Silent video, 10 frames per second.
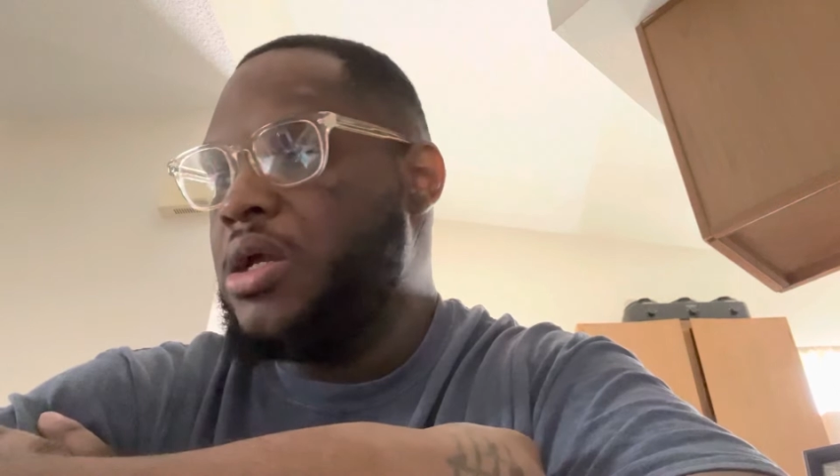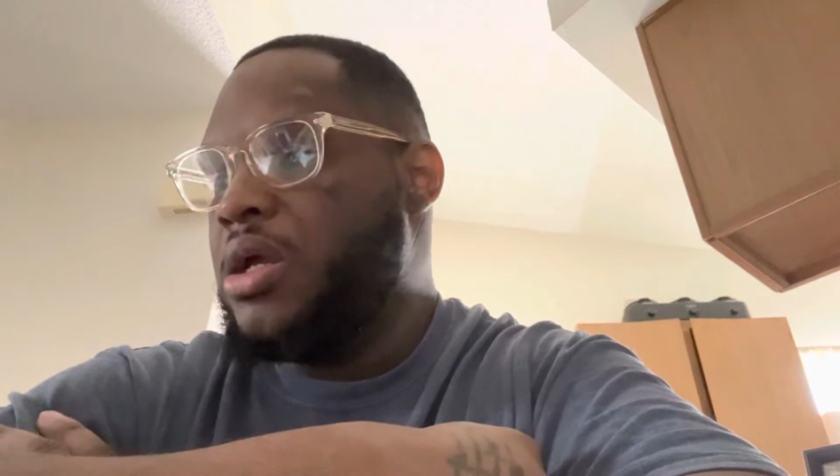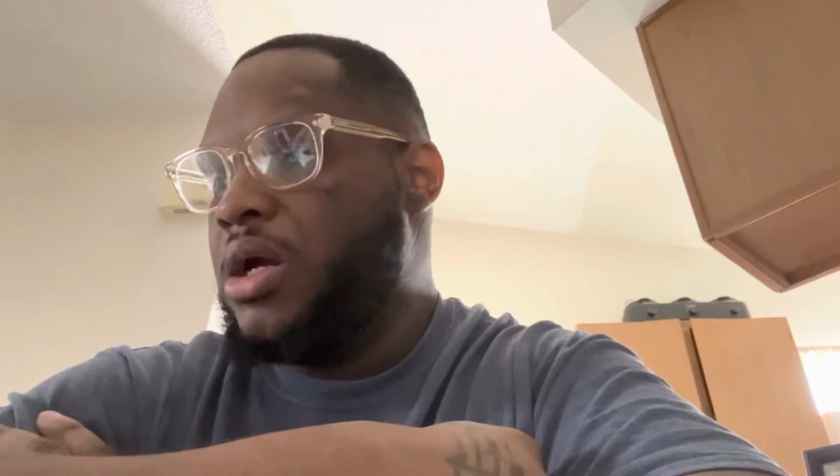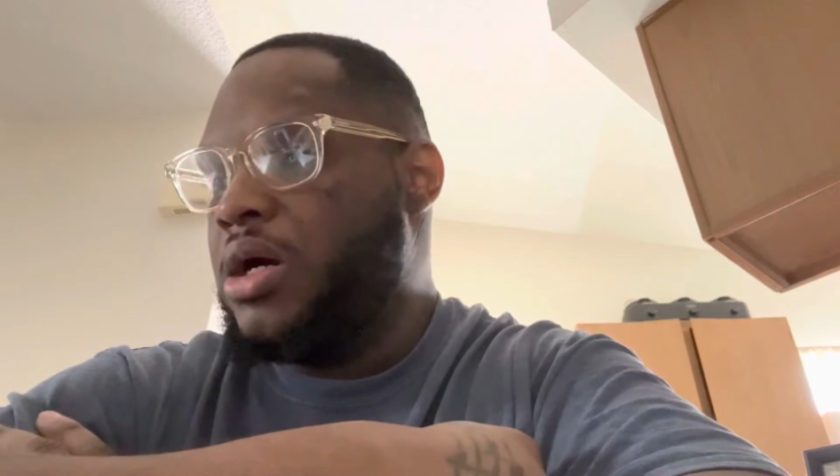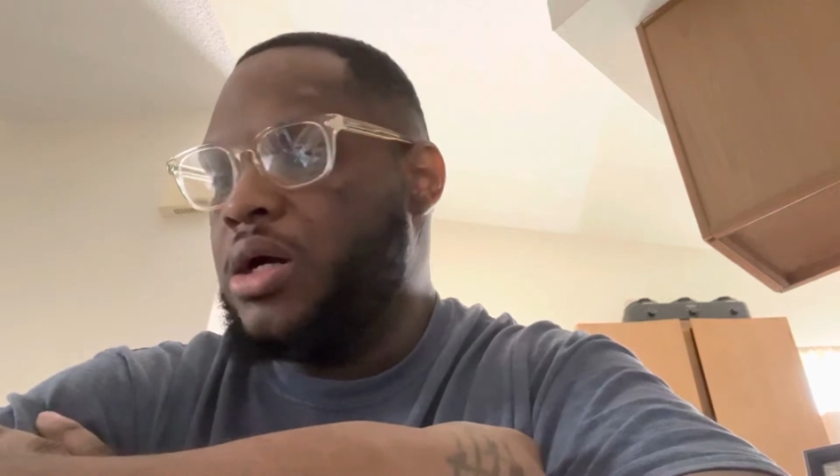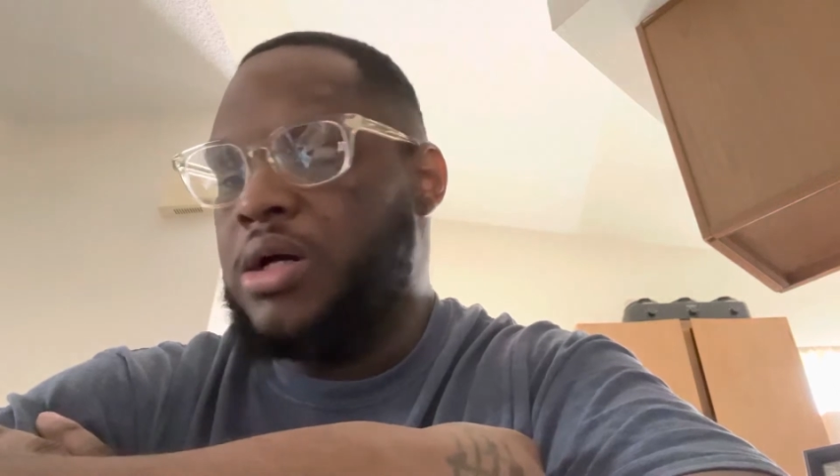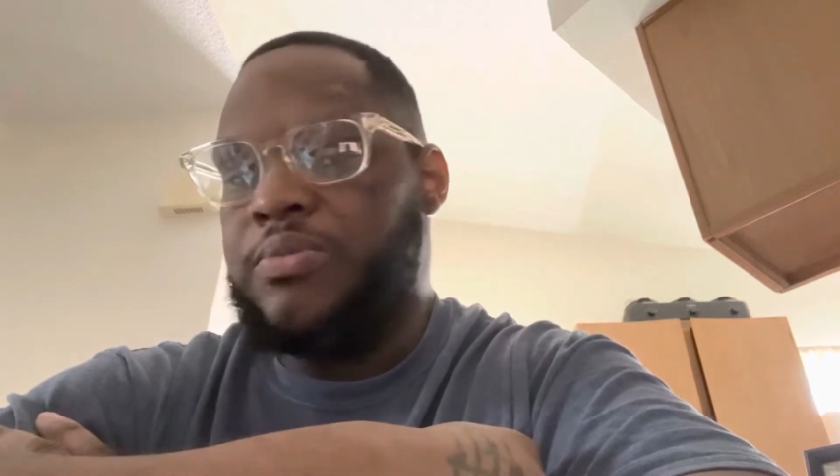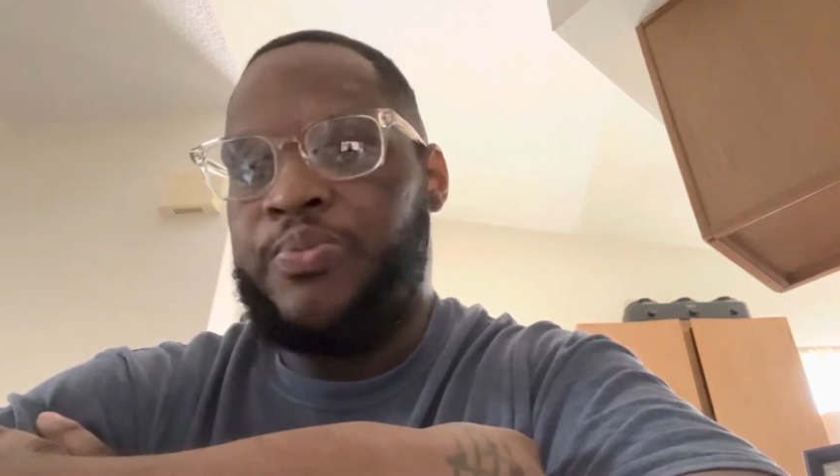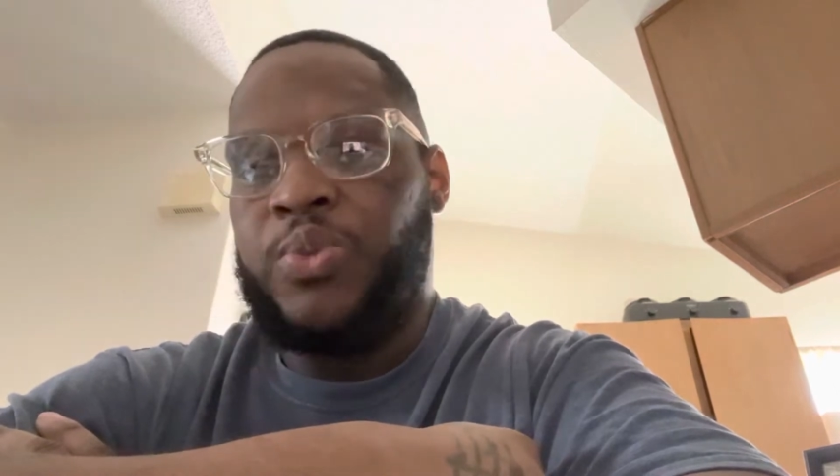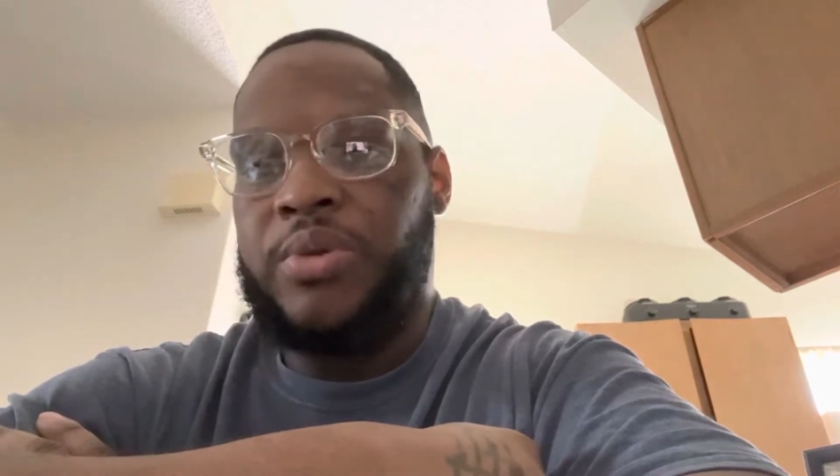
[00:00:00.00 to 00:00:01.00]

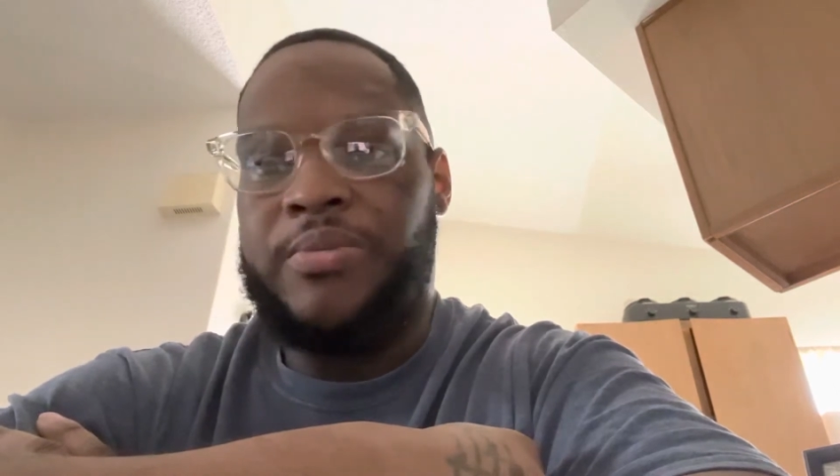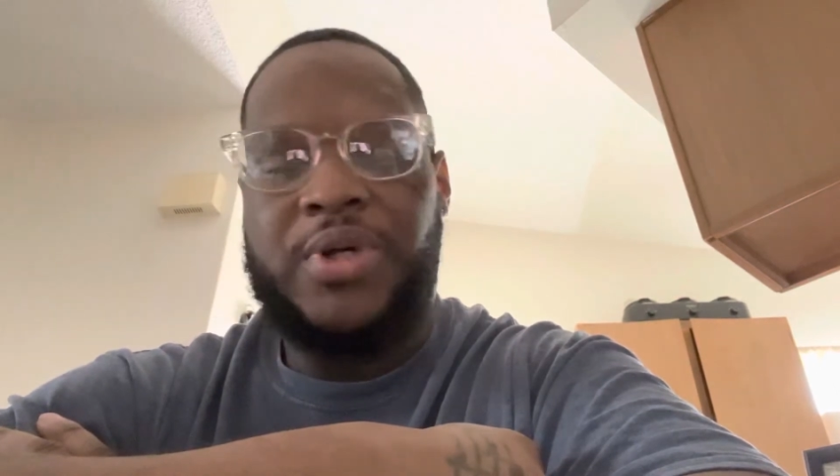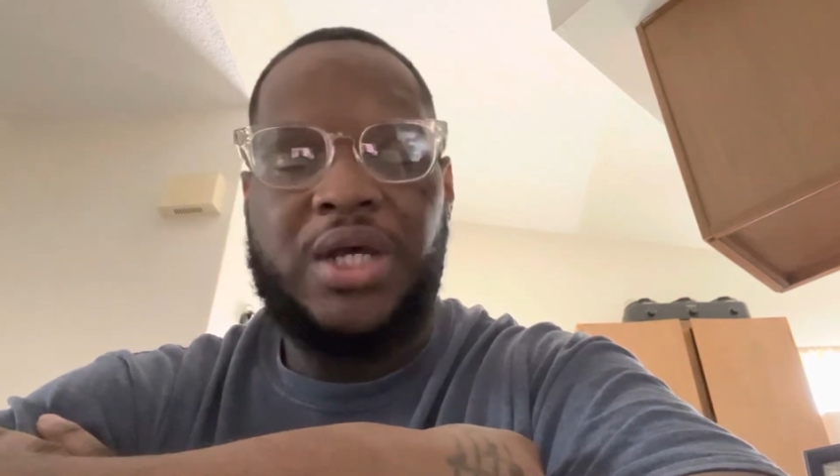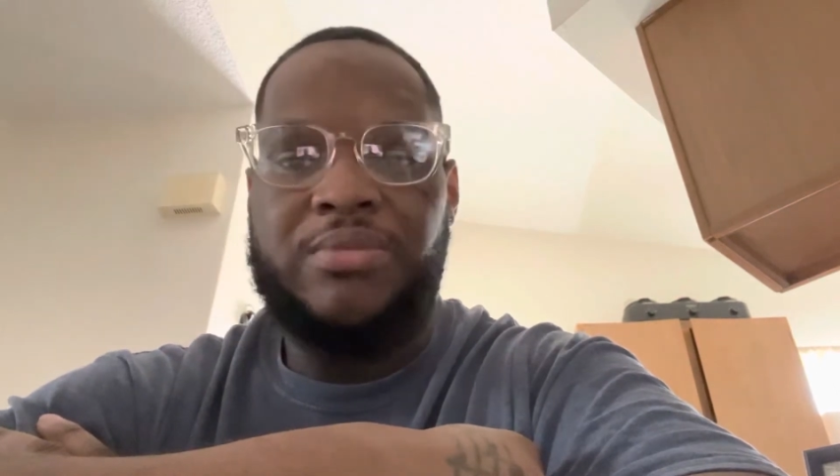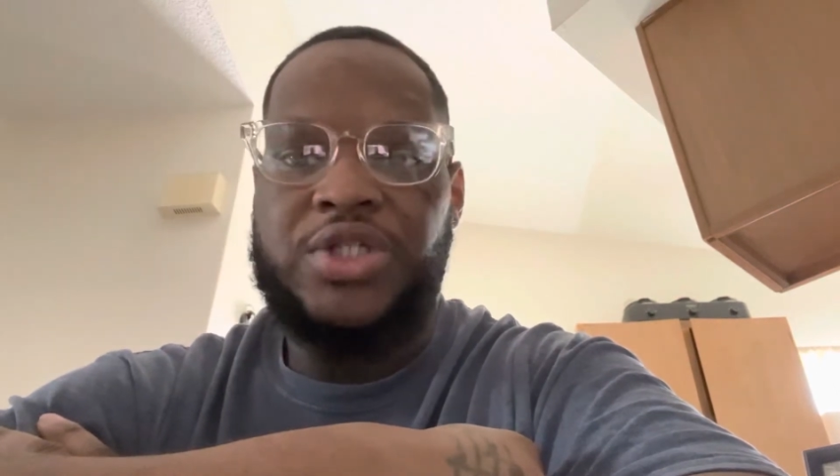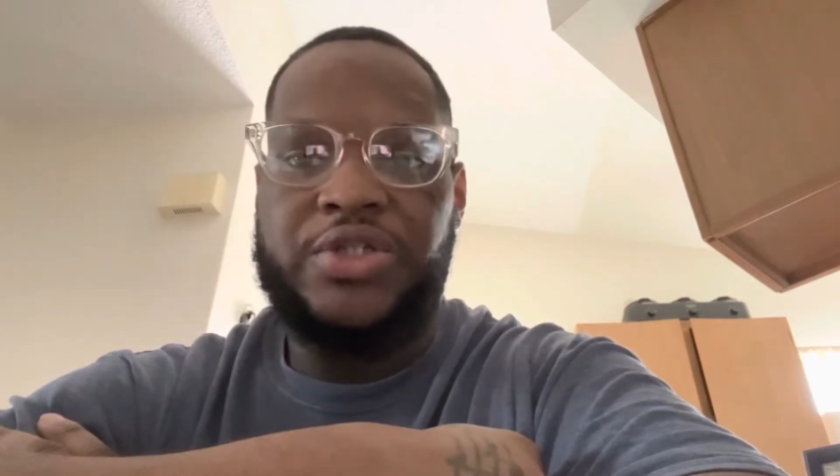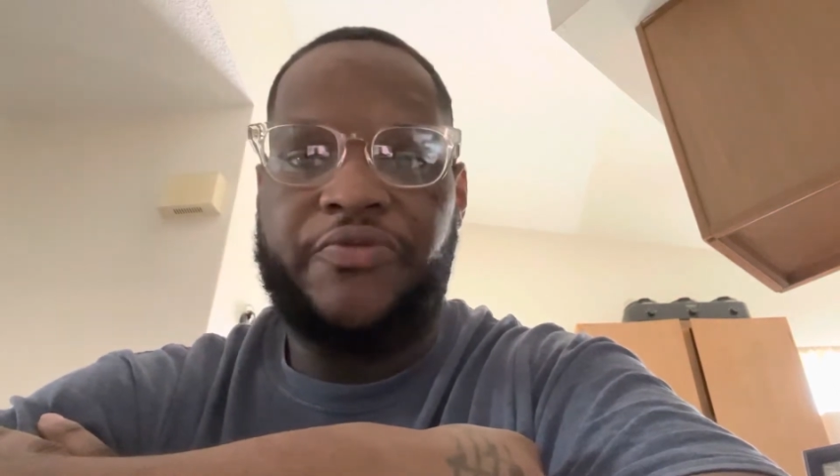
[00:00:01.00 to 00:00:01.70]
But I'm just